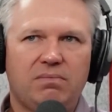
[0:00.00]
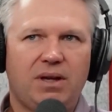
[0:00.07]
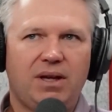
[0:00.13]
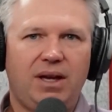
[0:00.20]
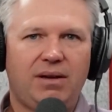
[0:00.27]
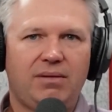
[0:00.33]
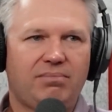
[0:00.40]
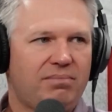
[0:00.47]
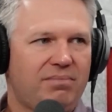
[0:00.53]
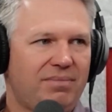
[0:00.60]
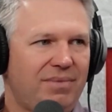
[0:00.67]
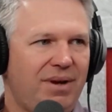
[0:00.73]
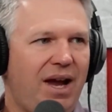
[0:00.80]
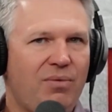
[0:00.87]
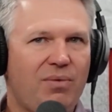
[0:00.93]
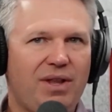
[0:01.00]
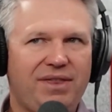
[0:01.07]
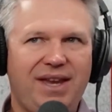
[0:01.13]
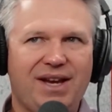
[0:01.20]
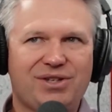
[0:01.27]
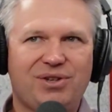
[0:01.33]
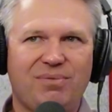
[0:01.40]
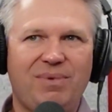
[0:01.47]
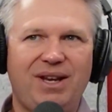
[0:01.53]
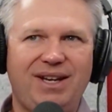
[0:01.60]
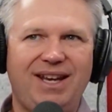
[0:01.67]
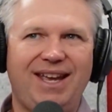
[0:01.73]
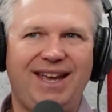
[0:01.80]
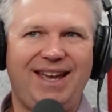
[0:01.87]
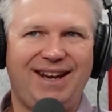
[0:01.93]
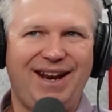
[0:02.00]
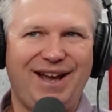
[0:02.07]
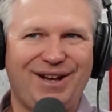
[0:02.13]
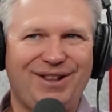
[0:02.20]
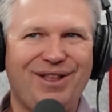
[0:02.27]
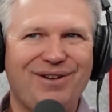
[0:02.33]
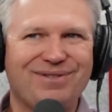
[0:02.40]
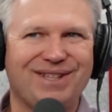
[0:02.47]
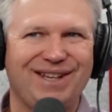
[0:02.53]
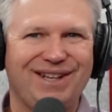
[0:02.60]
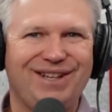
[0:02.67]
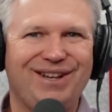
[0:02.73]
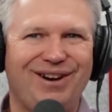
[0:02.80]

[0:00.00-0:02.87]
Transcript: I want the extra money at closing.